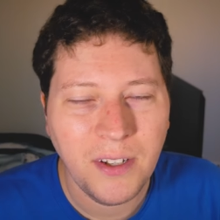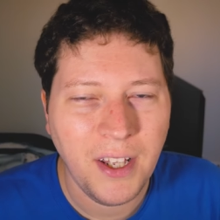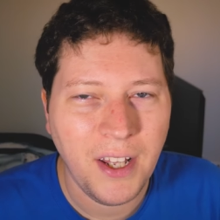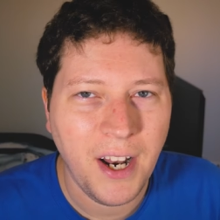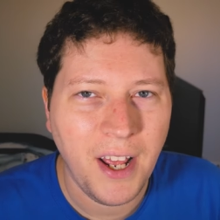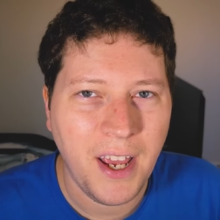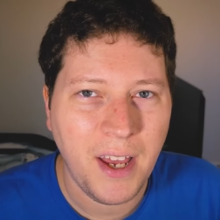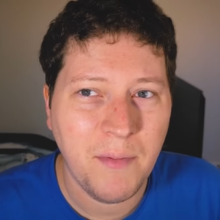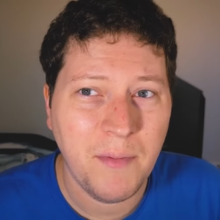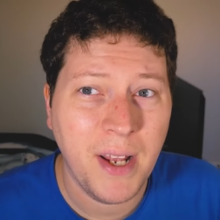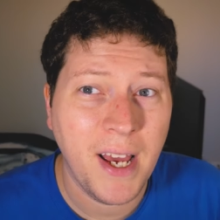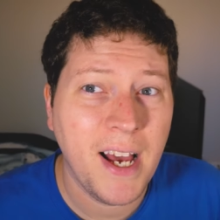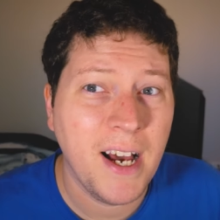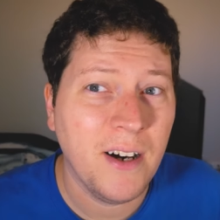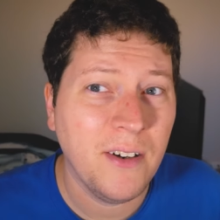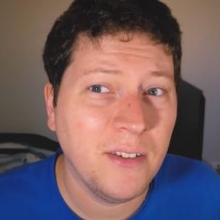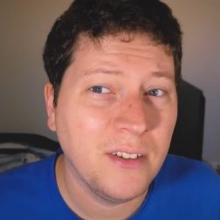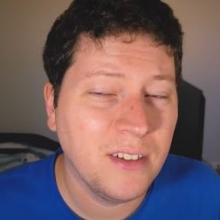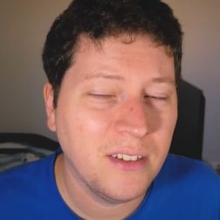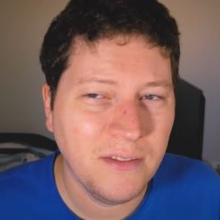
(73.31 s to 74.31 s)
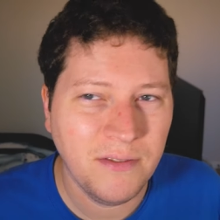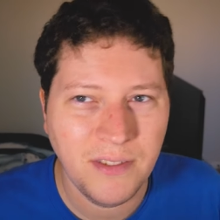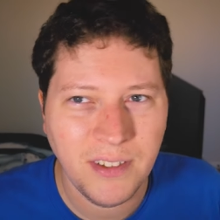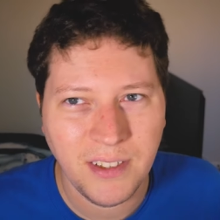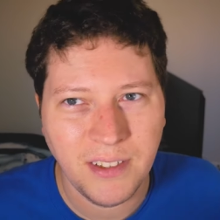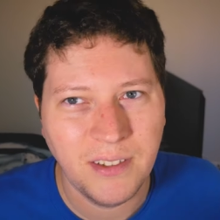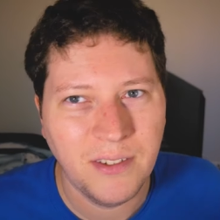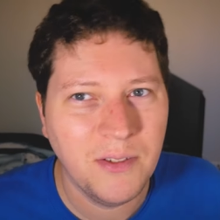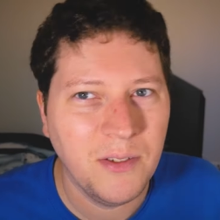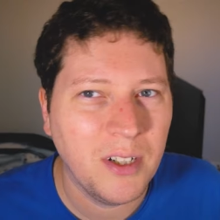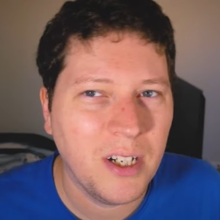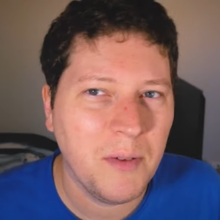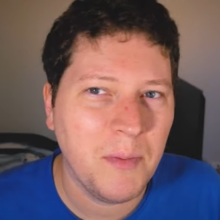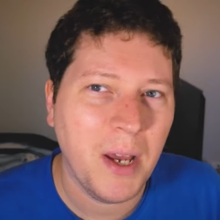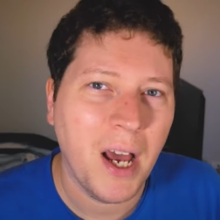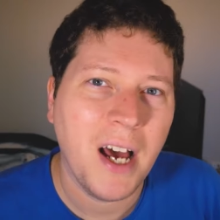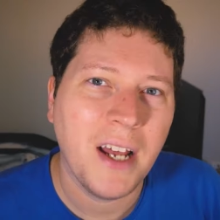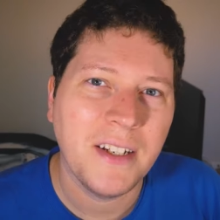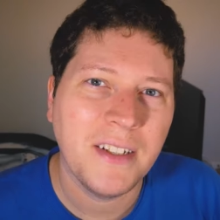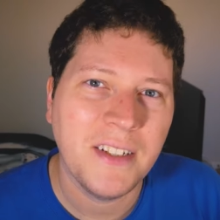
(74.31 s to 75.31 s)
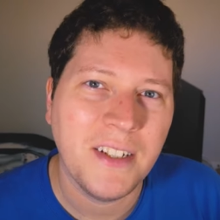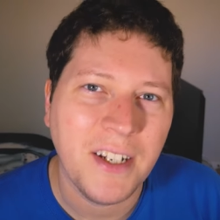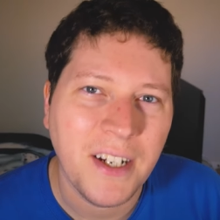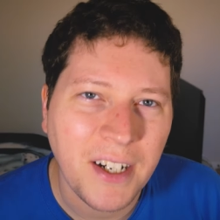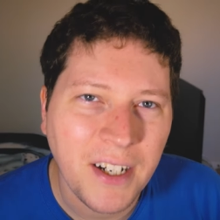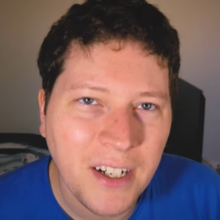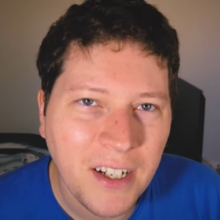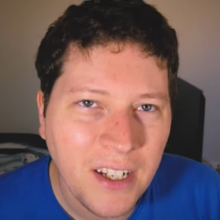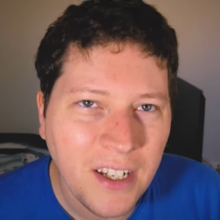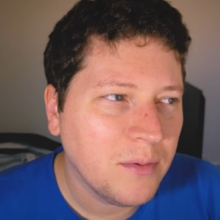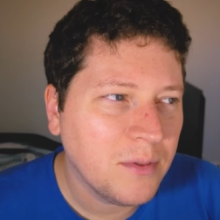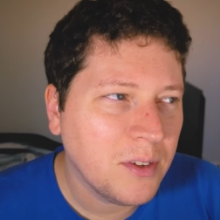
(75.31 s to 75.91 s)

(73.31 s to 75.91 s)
than I am now, if uh, I'm gonna be honest here.